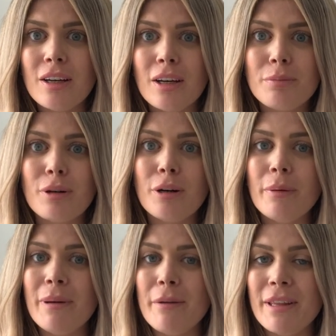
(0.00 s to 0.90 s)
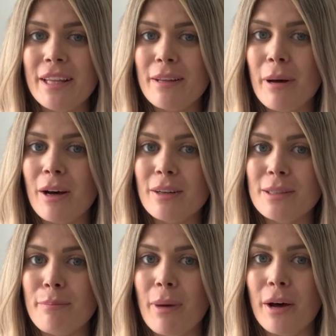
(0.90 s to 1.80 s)
Probably within the past
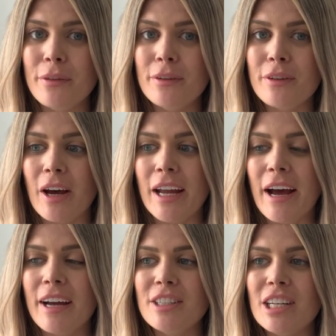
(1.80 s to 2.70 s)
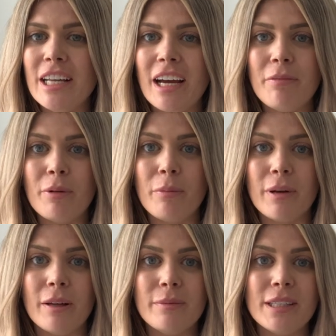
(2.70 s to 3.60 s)
month, I actually have
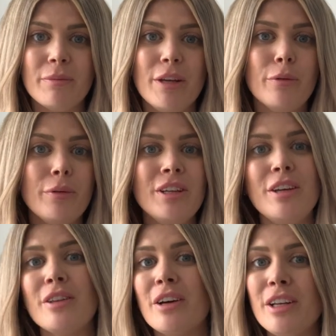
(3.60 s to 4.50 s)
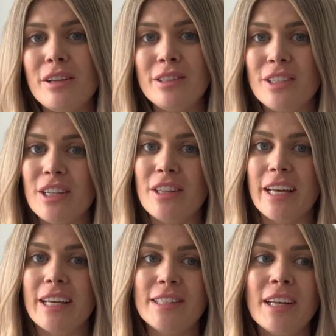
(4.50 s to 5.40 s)
problems, and we all knew that I used to do
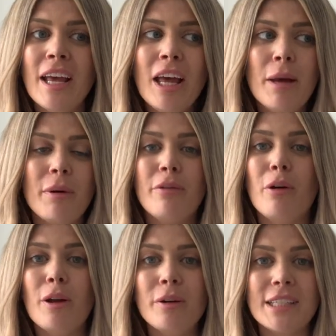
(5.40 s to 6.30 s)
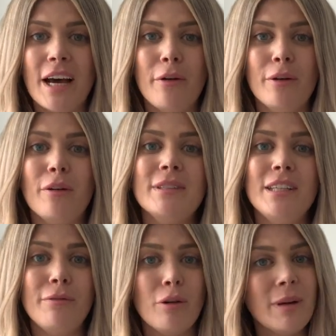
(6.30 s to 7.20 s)
this before lockdown. And obviously
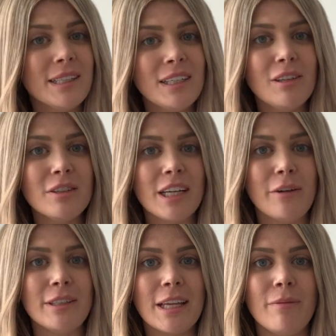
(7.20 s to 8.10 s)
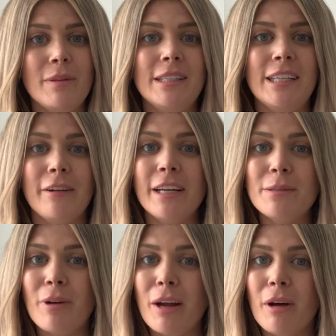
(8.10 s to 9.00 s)
4 months in lockdown has given me serious
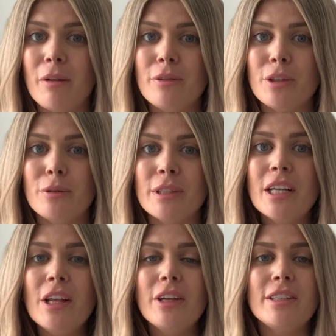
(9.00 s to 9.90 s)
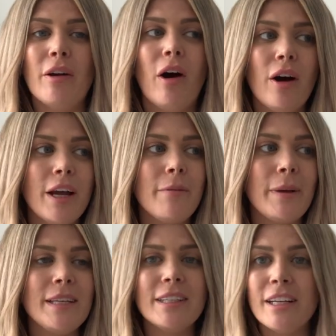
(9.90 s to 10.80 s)
Primark withdrawals. So I
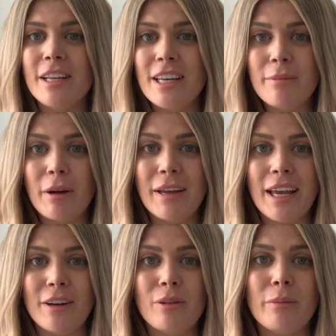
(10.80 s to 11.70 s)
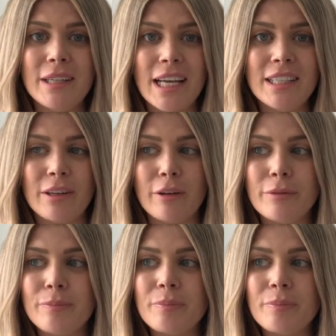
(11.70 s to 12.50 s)
basically keep going in on my days off